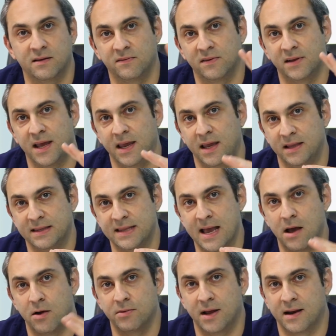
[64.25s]
of laying
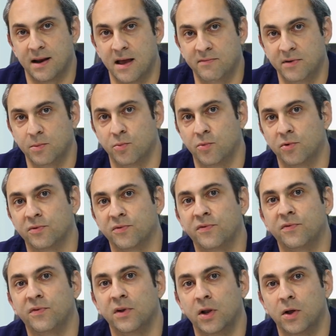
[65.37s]
down and having more
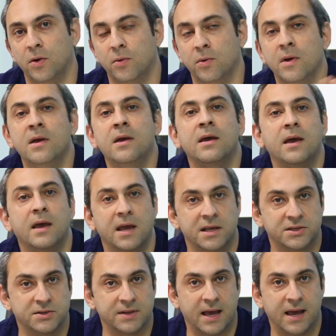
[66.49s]
flow
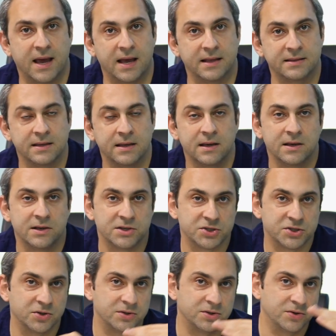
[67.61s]
into the head.
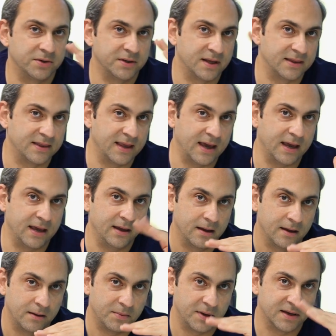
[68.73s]
So during the
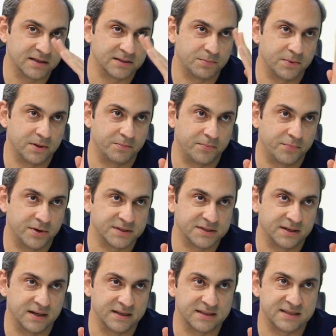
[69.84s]
day, because
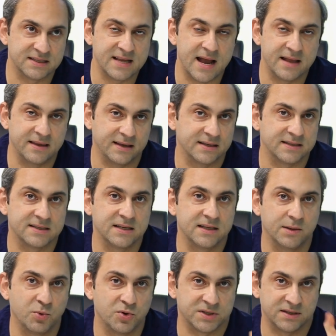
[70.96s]
person is standing and
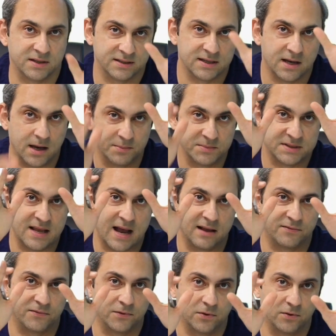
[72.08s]
sitting most of the times,
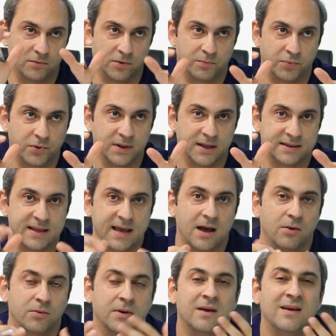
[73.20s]
that flow will pull it
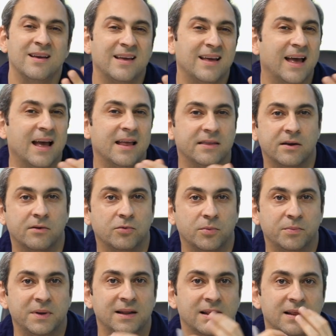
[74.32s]
down and there will
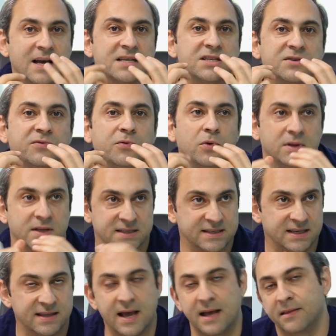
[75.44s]
be less fullness
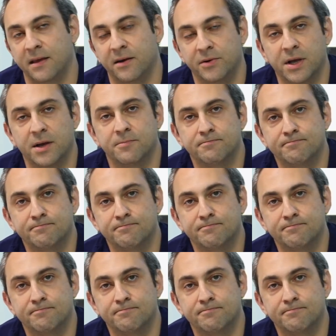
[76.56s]
in that area.